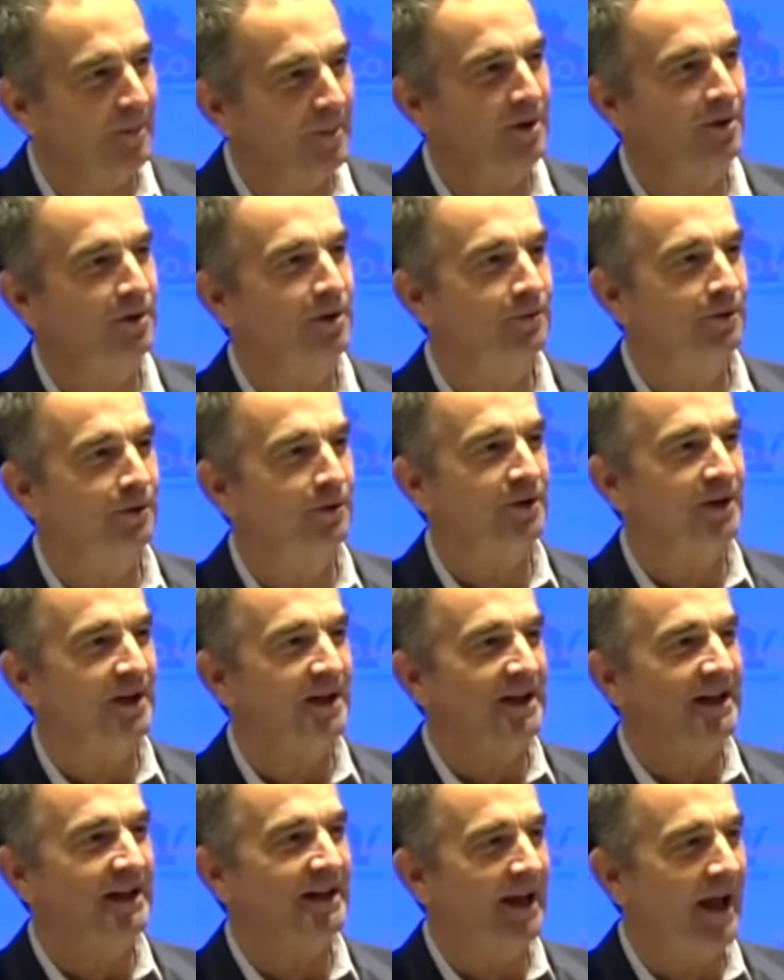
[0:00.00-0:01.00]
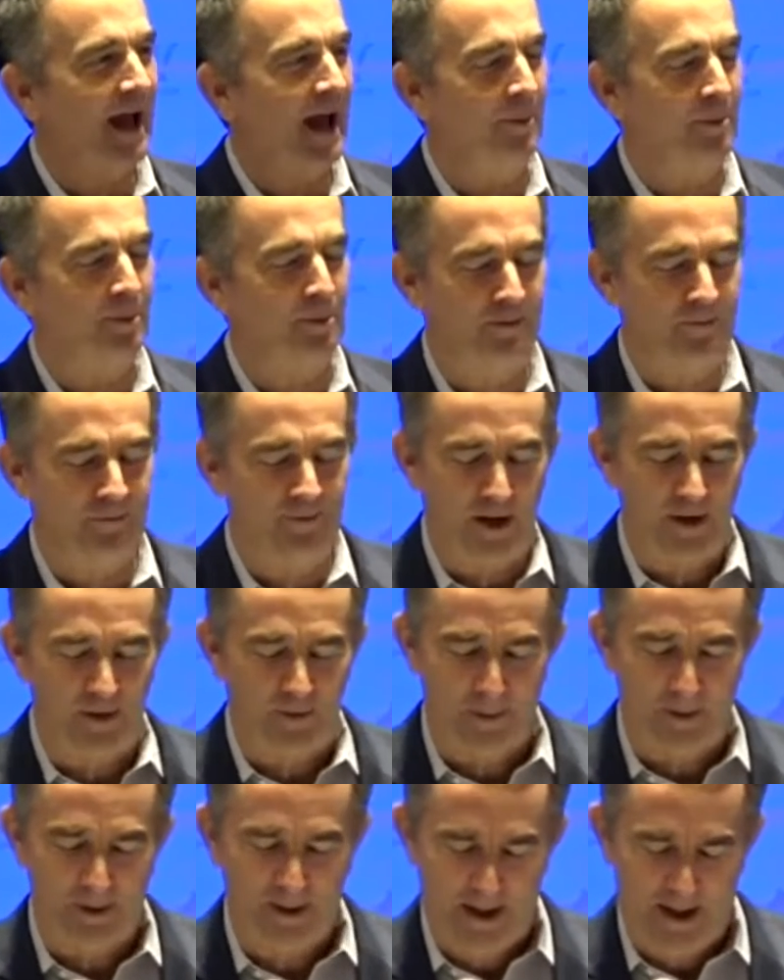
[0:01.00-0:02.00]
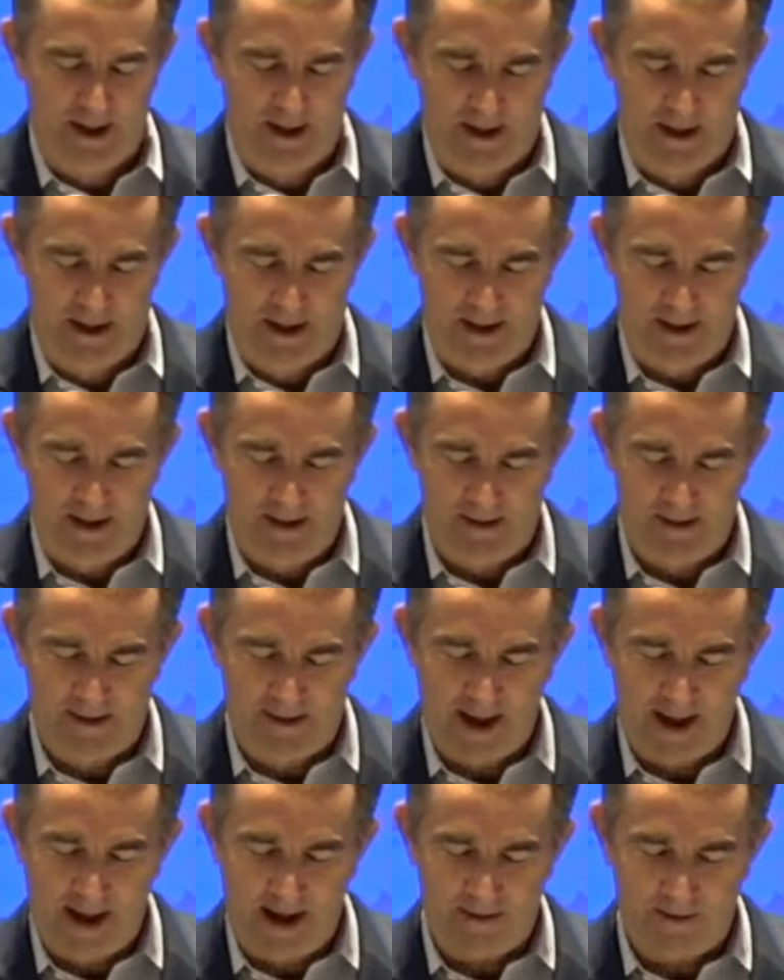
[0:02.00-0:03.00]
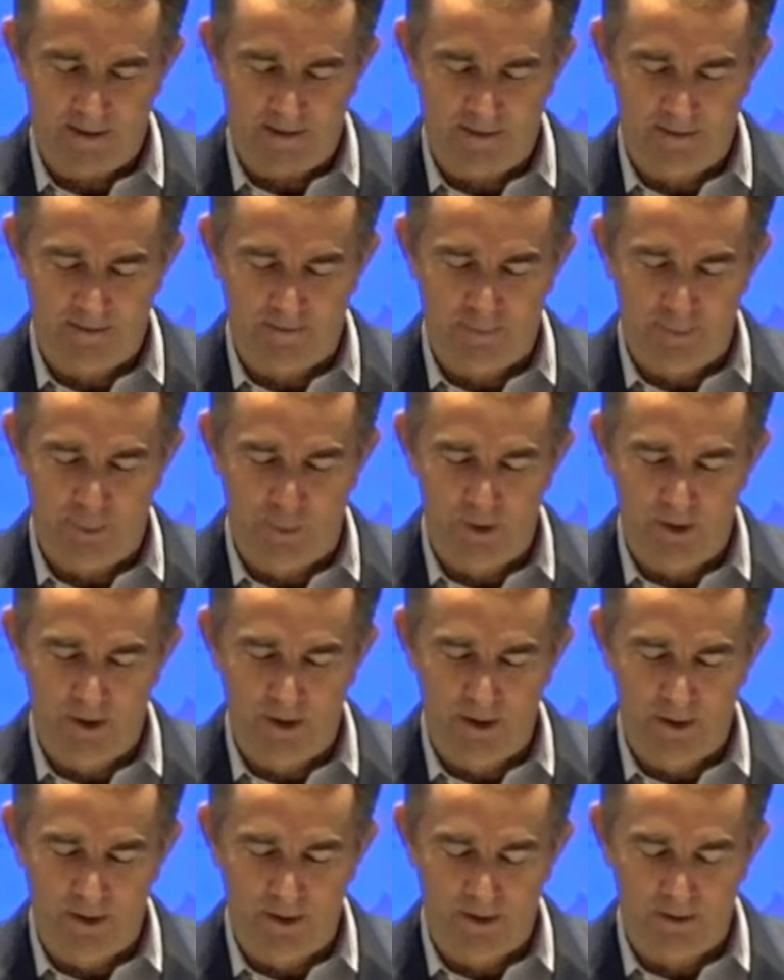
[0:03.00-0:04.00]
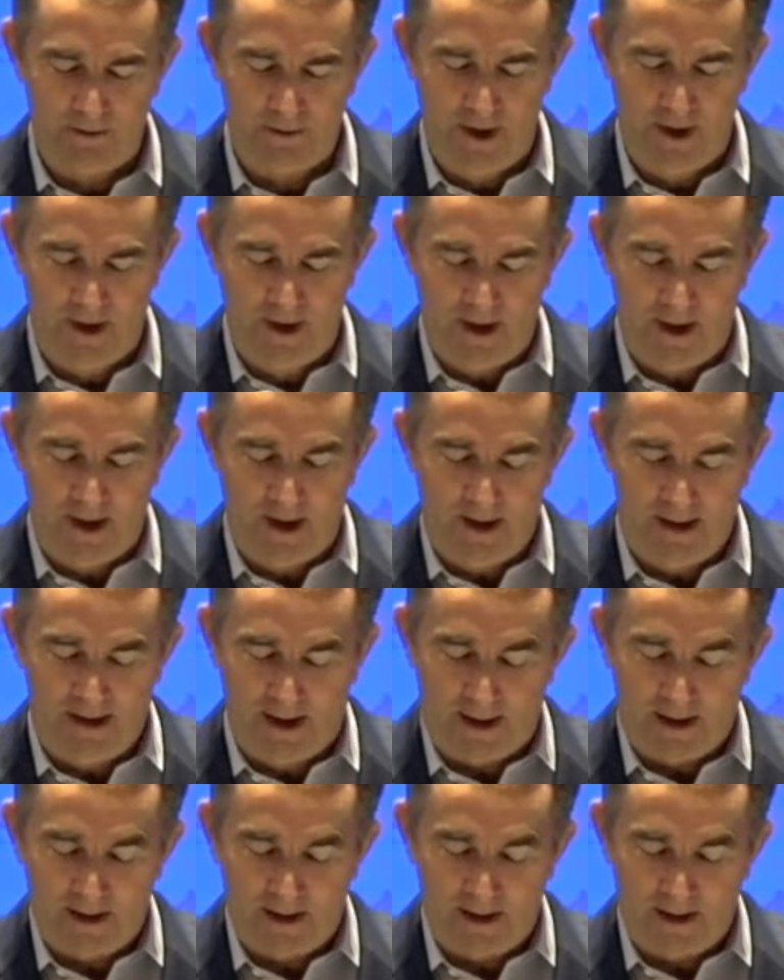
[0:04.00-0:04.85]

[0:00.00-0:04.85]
have come into Virginia in capital investment in the last 4 years.